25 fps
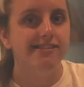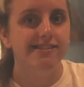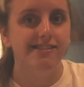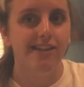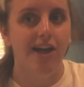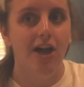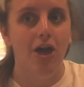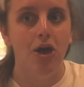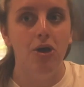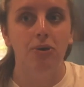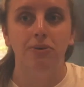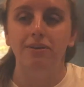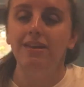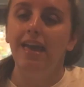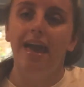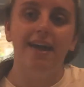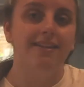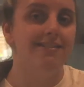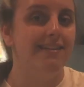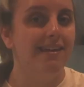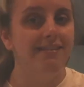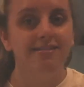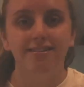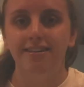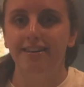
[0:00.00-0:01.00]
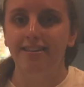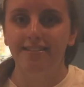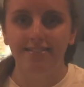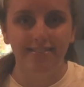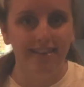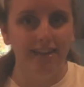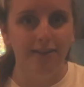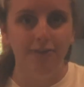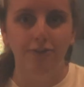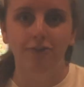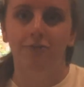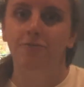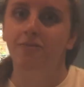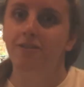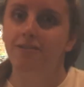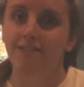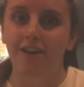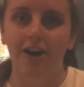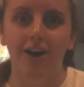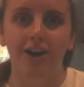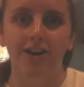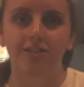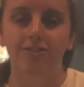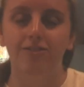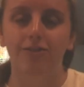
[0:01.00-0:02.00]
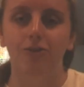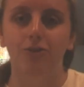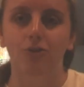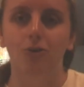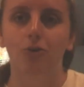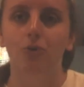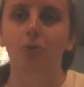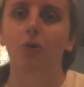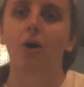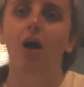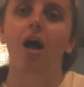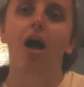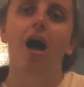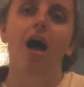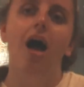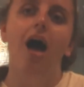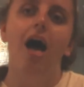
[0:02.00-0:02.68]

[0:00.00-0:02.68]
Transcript: So yes, as you can see from the title,